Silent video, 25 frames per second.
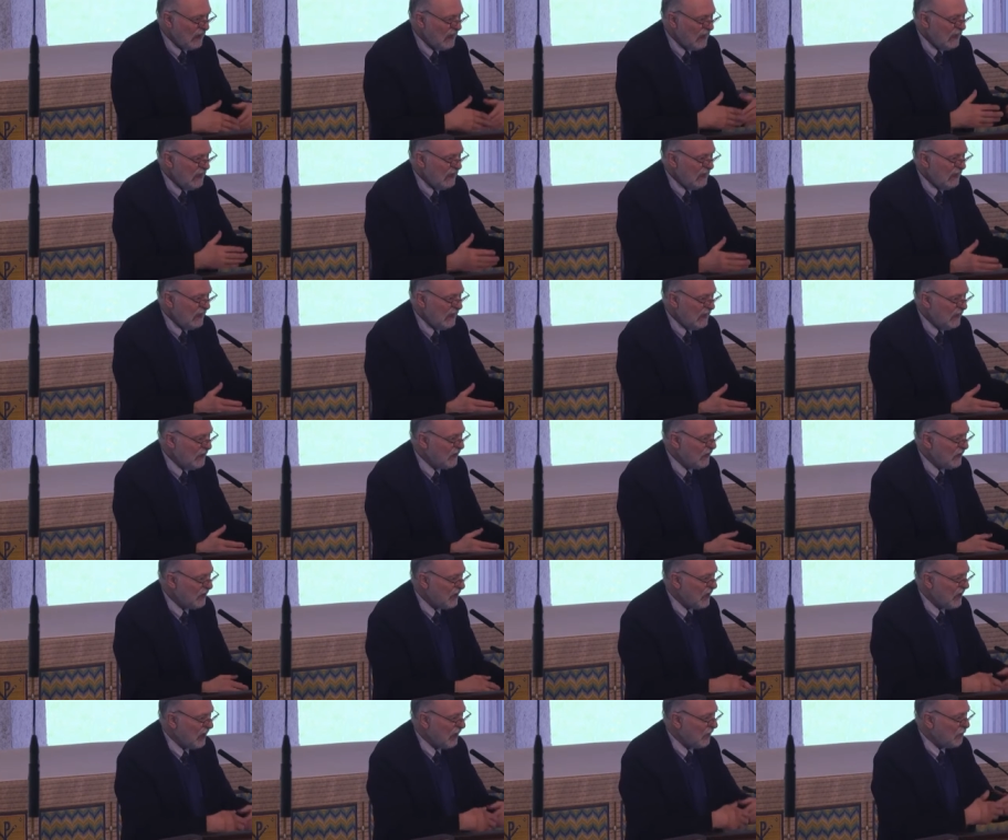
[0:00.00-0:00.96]
healing the
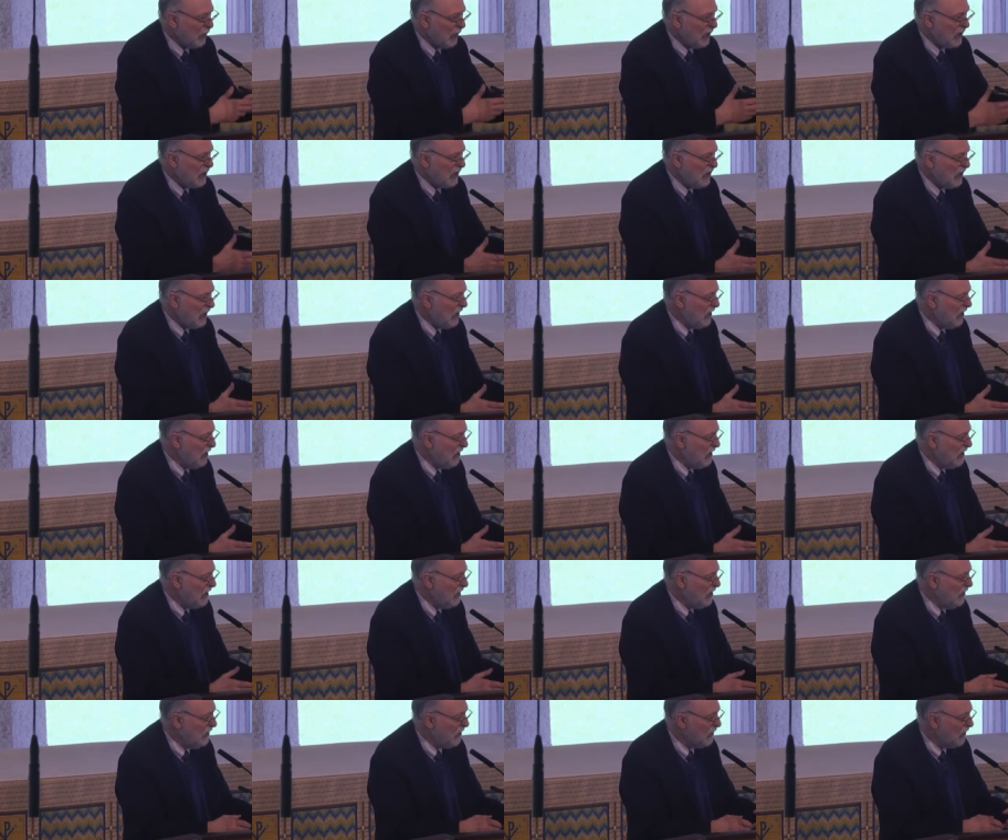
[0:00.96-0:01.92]
sick, preaching
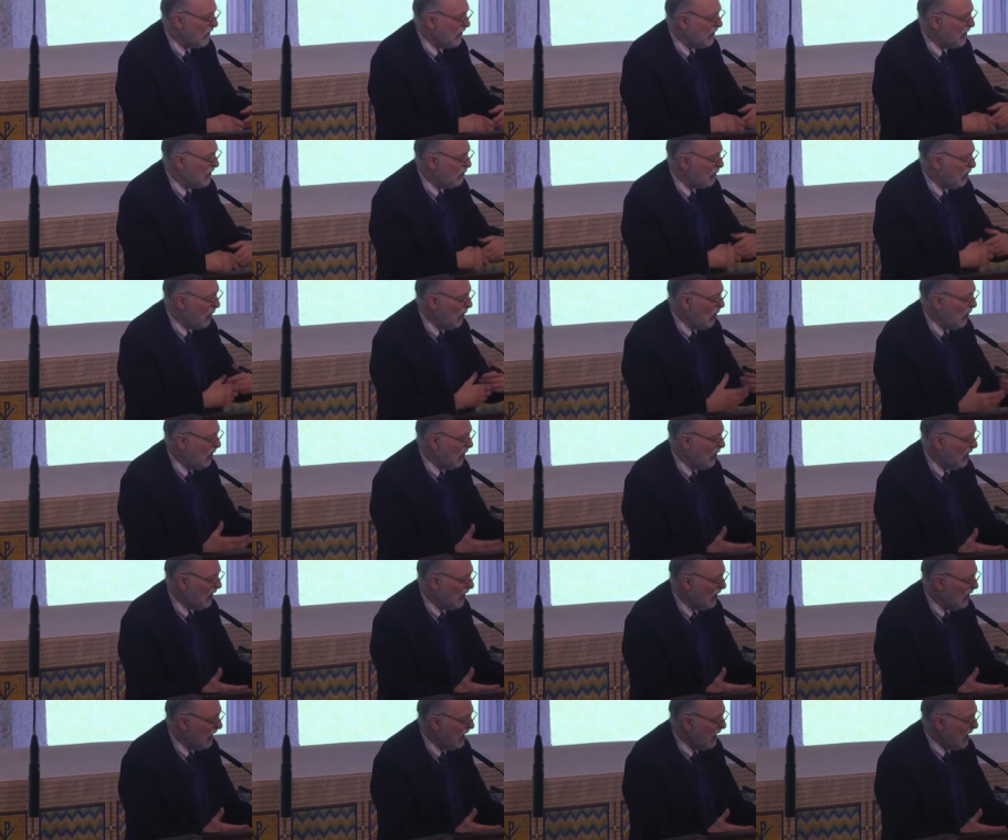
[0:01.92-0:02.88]
good news to the
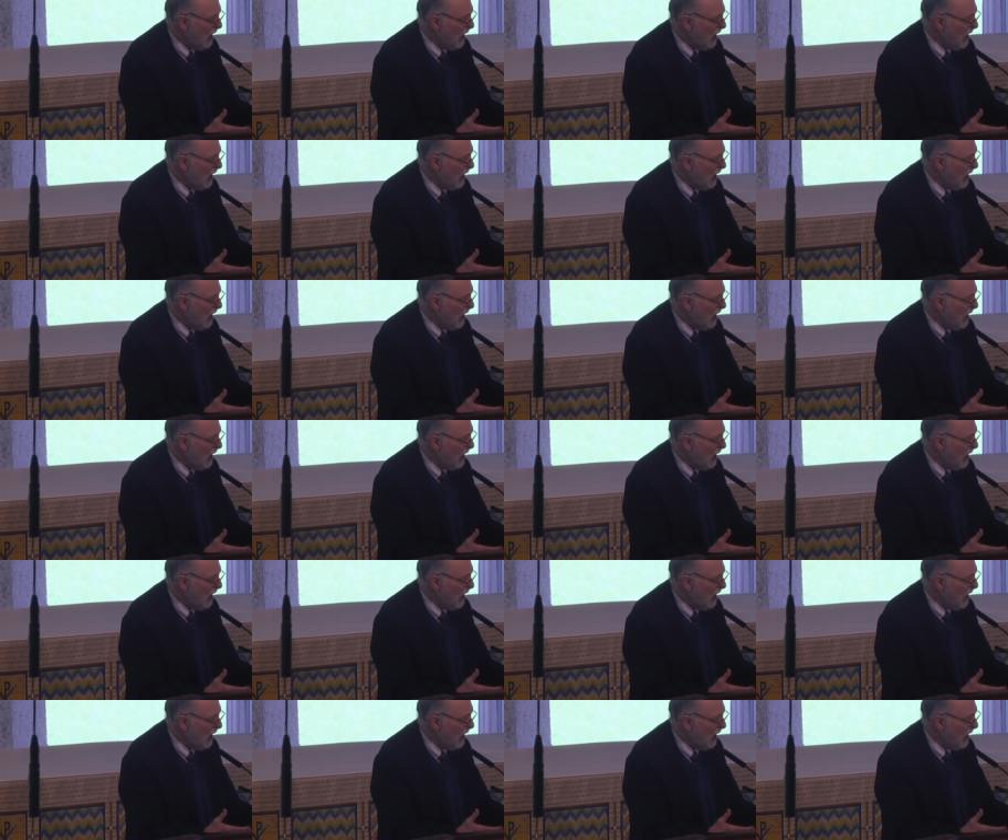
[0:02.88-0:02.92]
poor,